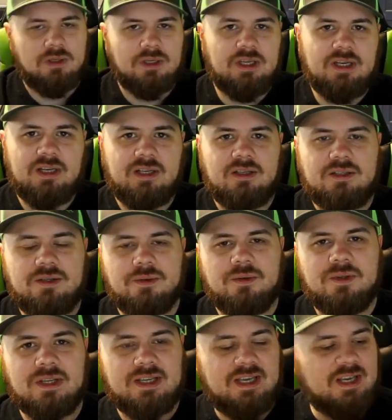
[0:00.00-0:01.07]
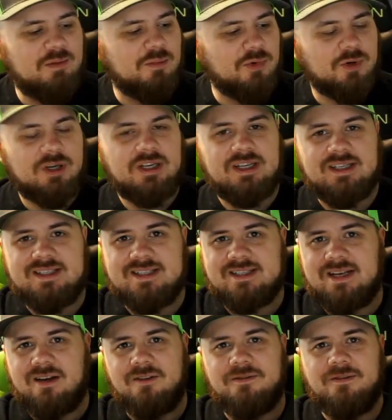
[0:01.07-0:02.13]
Getting into the keyboard
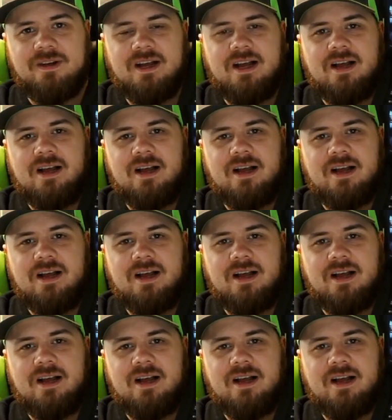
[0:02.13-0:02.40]
itself,